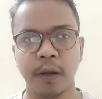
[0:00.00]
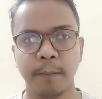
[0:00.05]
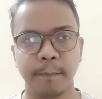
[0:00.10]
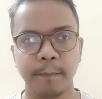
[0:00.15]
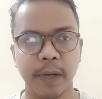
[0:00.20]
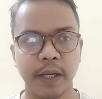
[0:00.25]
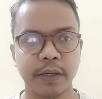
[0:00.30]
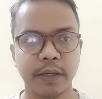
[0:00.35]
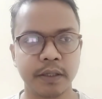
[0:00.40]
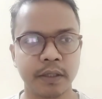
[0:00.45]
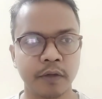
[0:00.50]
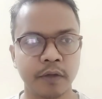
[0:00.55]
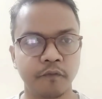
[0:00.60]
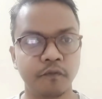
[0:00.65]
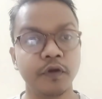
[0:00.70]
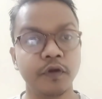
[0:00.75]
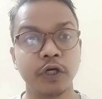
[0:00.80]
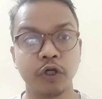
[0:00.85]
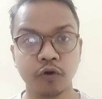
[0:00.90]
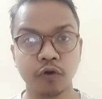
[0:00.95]
but
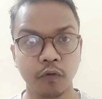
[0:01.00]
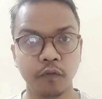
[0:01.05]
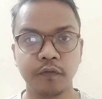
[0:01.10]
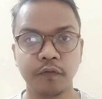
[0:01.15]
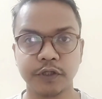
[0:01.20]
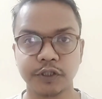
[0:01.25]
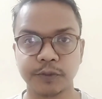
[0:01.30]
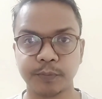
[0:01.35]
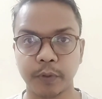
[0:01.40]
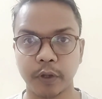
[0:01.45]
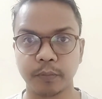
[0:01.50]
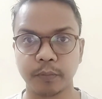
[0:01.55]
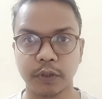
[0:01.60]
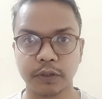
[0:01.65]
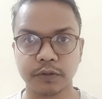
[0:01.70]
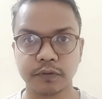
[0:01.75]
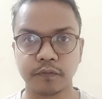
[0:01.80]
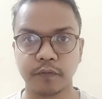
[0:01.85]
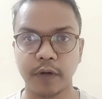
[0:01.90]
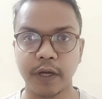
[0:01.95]
we do face
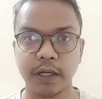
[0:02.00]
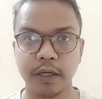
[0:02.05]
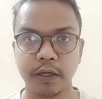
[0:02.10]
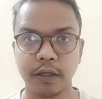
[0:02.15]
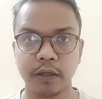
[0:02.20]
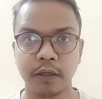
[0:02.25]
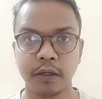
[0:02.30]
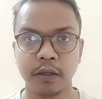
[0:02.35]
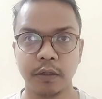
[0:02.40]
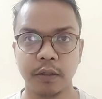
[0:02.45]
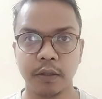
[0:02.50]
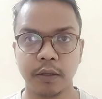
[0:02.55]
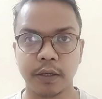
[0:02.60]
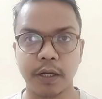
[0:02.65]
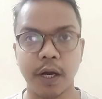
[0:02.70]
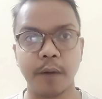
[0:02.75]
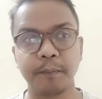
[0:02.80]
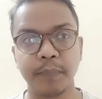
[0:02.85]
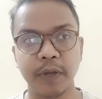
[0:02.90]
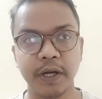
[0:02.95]
problems while
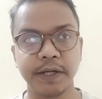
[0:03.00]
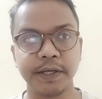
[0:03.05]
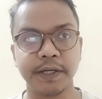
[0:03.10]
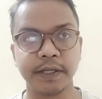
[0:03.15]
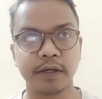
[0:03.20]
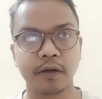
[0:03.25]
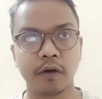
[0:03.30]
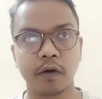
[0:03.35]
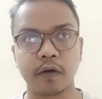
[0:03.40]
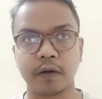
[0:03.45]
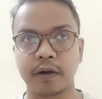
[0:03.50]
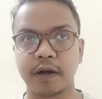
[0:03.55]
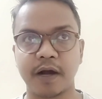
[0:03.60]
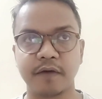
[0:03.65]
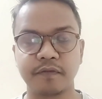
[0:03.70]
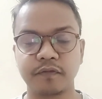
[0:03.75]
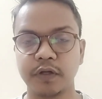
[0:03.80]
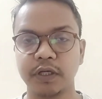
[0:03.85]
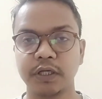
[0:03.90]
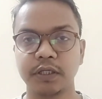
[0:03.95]
completing or
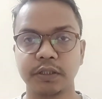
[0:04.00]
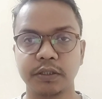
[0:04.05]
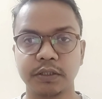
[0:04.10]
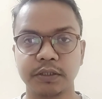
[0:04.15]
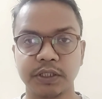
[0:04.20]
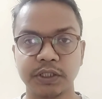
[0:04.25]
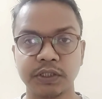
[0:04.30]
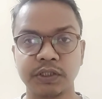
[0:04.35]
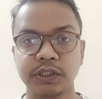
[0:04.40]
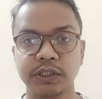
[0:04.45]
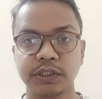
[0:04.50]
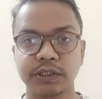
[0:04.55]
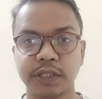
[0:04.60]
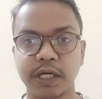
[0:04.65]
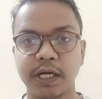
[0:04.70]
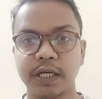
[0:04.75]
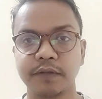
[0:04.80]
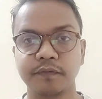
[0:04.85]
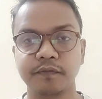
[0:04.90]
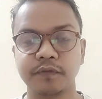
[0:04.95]
crafting this
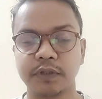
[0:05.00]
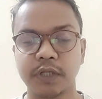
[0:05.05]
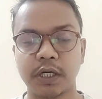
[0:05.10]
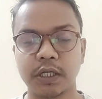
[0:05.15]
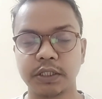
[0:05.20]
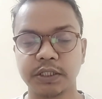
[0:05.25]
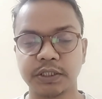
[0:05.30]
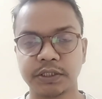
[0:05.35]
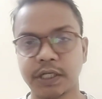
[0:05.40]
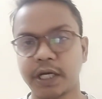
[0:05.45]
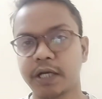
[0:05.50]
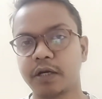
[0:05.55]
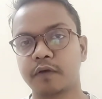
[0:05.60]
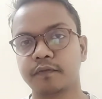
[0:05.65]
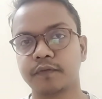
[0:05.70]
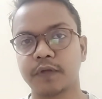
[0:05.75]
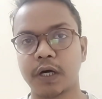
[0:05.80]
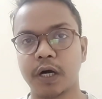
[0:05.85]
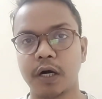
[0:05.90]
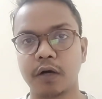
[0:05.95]
design, the design
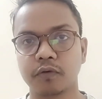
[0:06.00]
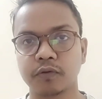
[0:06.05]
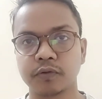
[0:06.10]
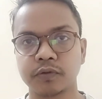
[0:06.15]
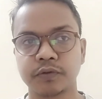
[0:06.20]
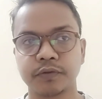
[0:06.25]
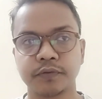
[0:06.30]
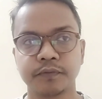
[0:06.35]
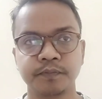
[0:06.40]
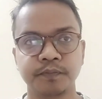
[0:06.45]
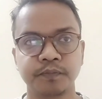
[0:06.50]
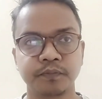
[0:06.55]
of the house,